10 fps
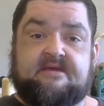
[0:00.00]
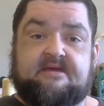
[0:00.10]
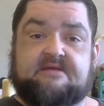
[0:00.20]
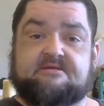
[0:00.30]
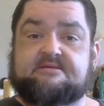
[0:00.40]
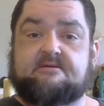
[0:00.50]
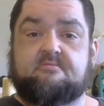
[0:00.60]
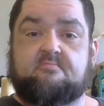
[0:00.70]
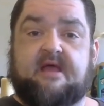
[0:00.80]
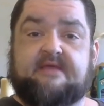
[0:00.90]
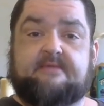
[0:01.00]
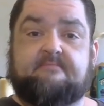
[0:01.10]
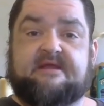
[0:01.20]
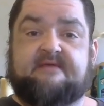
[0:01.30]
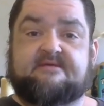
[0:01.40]
In a certain way, I think
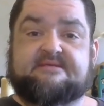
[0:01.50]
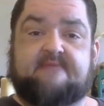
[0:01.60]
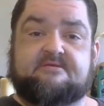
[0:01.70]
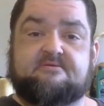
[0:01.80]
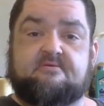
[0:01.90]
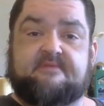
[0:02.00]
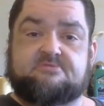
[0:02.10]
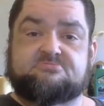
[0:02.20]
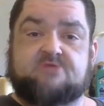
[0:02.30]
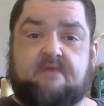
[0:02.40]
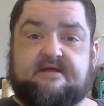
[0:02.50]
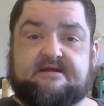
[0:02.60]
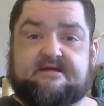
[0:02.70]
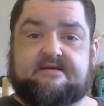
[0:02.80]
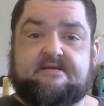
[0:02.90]
many of us have to do a better job
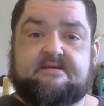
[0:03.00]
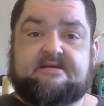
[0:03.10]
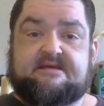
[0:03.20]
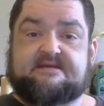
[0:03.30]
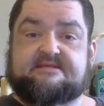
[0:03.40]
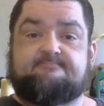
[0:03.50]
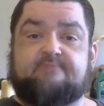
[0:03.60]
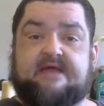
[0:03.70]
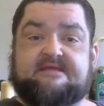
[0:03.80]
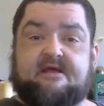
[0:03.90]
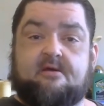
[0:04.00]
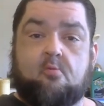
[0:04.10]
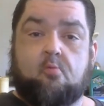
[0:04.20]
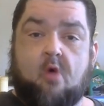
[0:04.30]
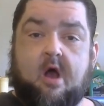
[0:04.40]
at explaining
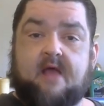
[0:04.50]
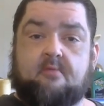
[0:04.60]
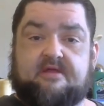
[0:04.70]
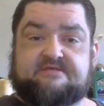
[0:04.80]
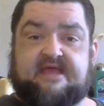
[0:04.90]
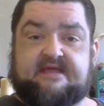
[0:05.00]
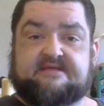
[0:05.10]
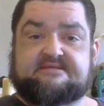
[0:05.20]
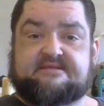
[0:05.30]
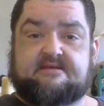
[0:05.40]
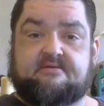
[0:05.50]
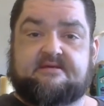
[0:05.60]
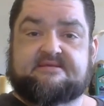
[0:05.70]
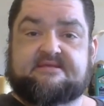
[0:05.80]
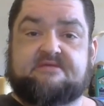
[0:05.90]
why we take it
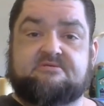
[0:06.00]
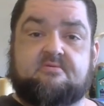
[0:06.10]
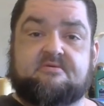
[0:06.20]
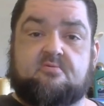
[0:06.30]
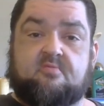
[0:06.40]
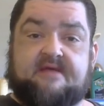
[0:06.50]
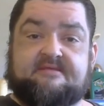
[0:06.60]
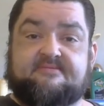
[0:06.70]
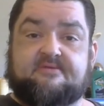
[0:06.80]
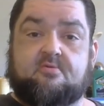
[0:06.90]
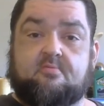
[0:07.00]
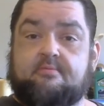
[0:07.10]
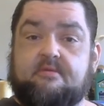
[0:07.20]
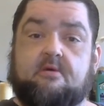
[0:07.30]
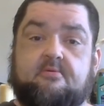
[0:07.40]
serious and do it in a way that
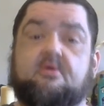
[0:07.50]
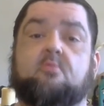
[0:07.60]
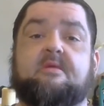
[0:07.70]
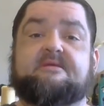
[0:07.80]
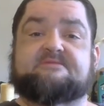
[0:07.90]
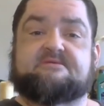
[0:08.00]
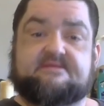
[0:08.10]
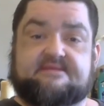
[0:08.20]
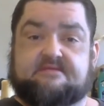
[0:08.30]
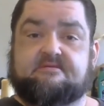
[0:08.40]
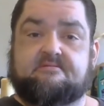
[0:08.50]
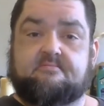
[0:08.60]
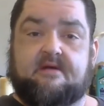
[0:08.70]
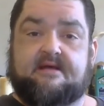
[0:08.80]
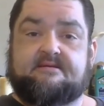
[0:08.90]
they're willing to listen,
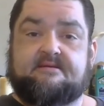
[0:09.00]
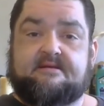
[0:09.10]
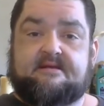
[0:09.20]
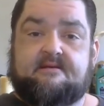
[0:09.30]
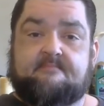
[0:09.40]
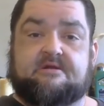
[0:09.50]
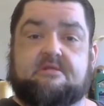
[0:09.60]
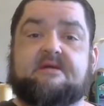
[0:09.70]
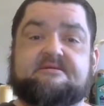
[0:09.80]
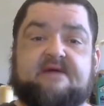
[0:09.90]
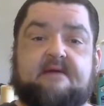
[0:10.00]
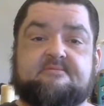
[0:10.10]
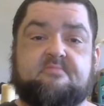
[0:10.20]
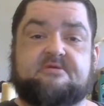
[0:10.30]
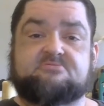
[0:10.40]
right? But a lot of
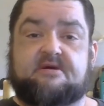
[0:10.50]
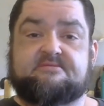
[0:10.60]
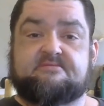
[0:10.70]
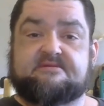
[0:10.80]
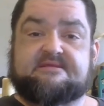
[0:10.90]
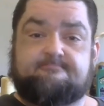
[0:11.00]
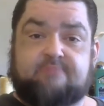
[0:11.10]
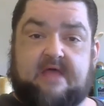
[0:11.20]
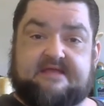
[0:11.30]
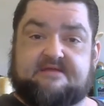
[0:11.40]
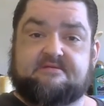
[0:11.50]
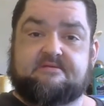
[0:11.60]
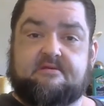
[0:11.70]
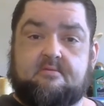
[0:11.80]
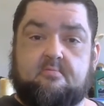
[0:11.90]
times when we try to explain it,
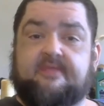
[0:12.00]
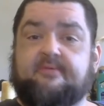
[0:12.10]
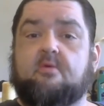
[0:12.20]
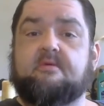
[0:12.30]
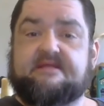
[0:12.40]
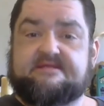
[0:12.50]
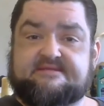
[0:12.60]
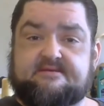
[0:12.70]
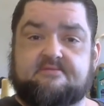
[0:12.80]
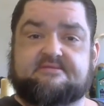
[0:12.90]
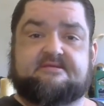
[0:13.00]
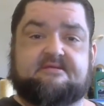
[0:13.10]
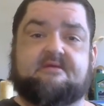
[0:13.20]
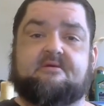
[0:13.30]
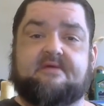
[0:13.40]
we throw insults
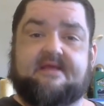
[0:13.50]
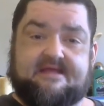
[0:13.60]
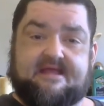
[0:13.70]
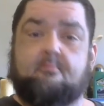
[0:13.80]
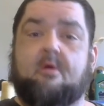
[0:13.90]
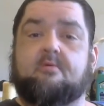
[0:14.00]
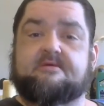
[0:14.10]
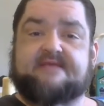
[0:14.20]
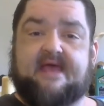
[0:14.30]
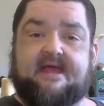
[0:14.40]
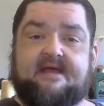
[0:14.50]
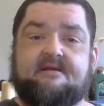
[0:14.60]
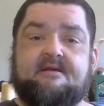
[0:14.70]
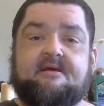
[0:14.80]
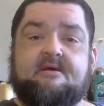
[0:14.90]
in what we're
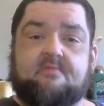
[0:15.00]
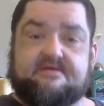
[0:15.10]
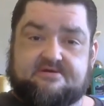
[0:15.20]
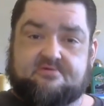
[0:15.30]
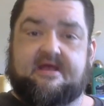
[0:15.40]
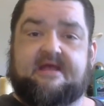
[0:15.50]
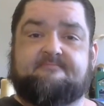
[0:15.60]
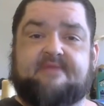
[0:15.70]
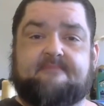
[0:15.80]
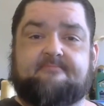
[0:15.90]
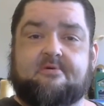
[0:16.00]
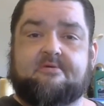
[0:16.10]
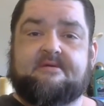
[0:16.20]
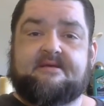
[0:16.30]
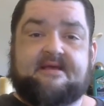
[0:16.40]
saying. We degrade
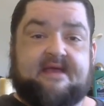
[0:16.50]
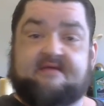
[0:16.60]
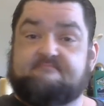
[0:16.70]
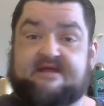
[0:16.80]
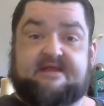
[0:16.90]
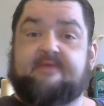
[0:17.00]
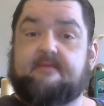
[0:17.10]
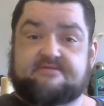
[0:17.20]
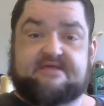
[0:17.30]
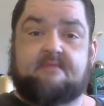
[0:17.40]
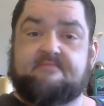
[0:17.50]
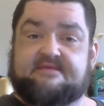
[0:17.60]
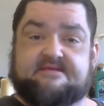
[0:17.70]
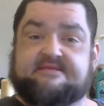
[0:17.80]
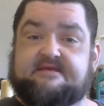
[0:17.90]
people. And many people tell me
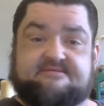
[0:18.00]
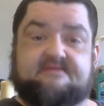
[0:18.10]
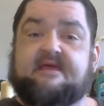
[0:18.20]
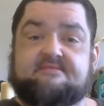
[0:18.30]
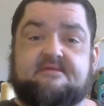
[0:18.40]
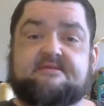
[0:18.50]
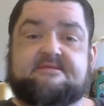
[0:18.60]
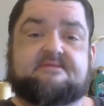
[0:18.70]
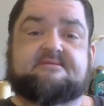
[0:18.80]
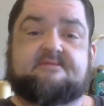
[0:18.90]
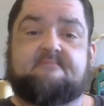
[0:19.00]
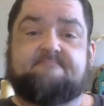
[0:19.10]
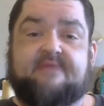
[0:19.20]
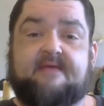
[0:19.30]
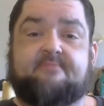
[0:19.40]
this. Like, they listen to
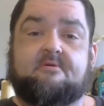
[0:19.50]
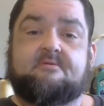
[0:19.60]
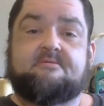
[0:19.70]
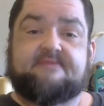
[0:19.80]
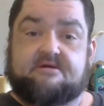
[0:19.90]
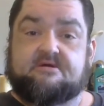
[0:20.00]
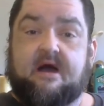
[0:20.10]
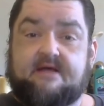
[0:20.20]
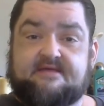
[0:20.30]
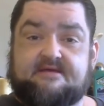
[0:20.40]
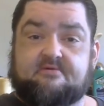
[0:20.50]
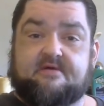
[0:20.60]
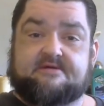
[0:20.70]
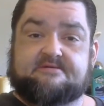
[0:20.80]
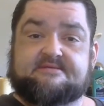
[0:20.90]
certain people that are content
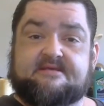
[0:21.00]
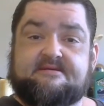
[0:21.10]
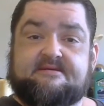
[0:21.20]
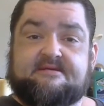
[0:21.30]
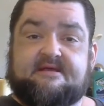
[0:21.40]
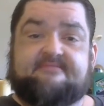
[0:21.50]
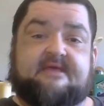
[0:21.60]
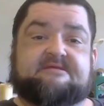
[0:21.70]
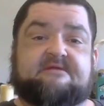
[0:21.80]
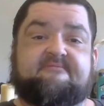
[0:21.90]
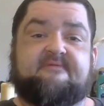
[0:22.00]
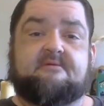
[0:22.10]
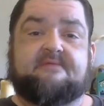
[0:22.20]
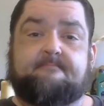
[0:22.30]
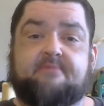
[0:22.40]
creators if they didn't
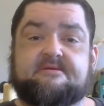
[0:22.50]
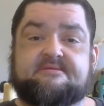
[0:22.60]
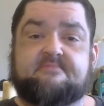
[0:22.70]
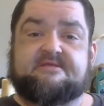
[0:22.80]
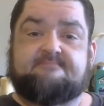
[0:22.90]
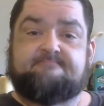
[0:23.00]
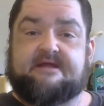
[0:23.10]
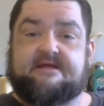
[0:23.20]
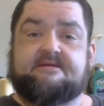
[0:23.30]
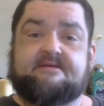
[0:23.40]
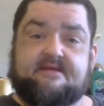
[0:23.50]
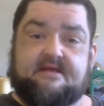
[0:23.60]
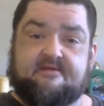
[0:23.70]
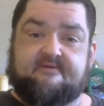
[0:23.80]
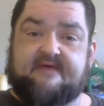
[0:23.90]
feel that person was spitting
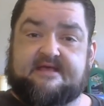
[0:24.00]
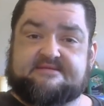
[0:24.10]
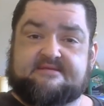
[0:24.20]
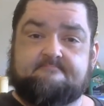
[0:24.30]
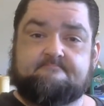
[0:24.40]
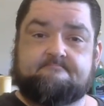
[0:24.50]
in their face.